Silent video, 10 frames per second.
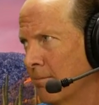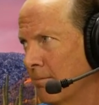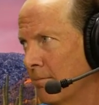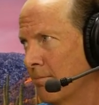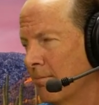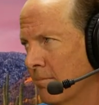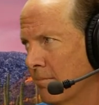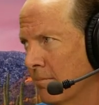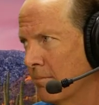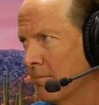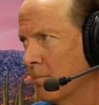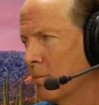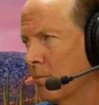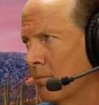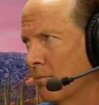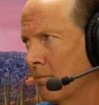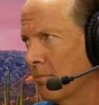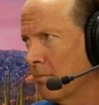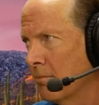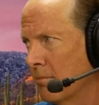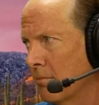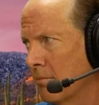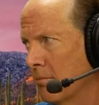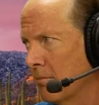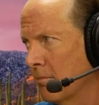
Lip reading: The person shown says nothing.